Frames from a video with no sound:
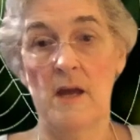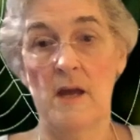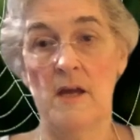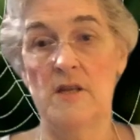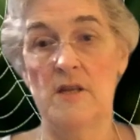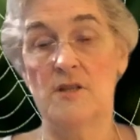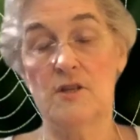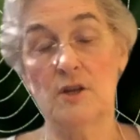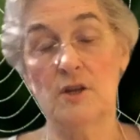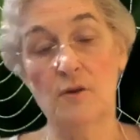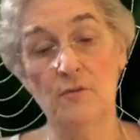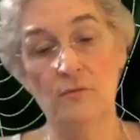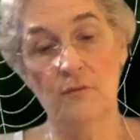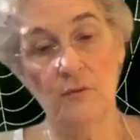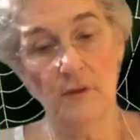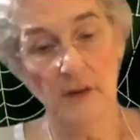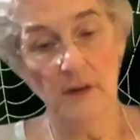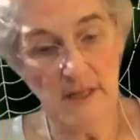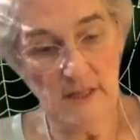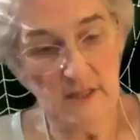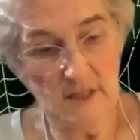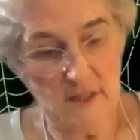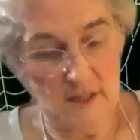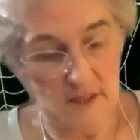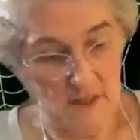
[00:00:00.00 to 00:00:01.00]
So, for
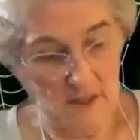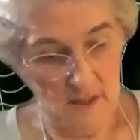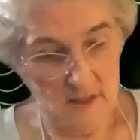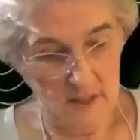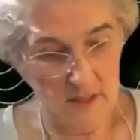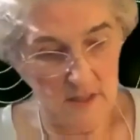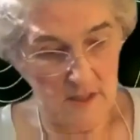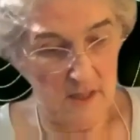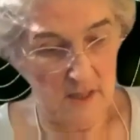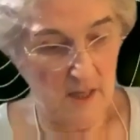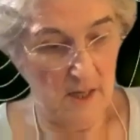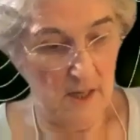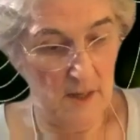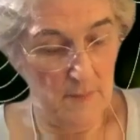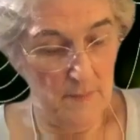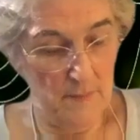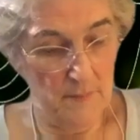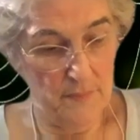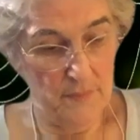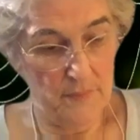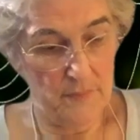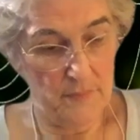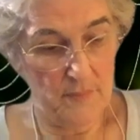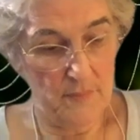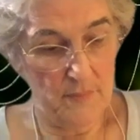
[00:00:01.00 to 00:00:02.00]
instance, on
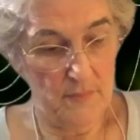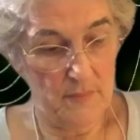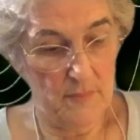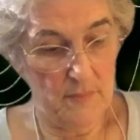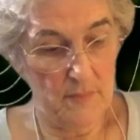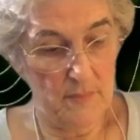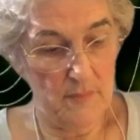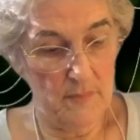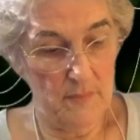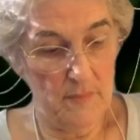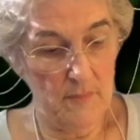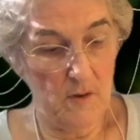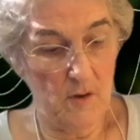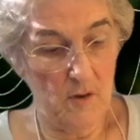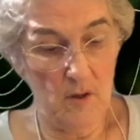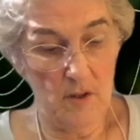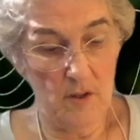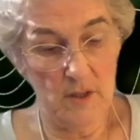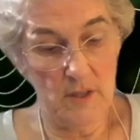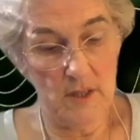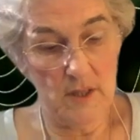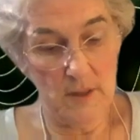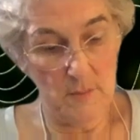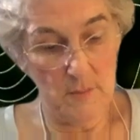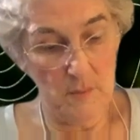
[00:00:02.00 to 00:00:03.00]

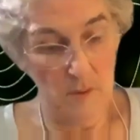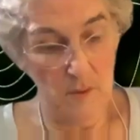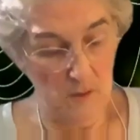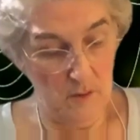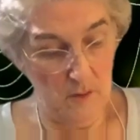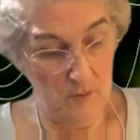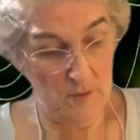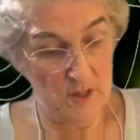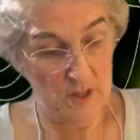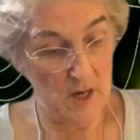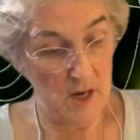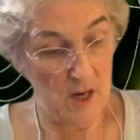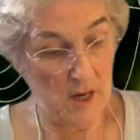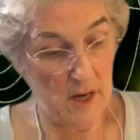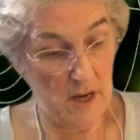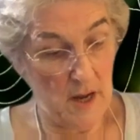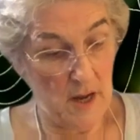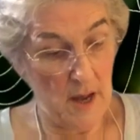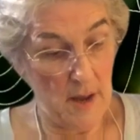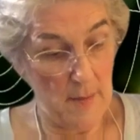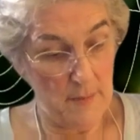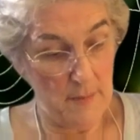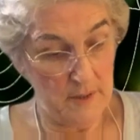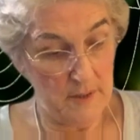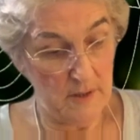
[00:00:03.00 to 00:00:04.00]
Imbolc, which I
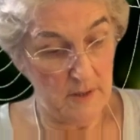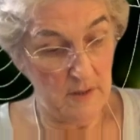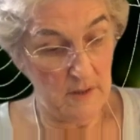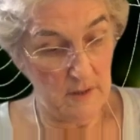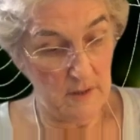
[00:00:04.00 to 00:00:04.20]
happen to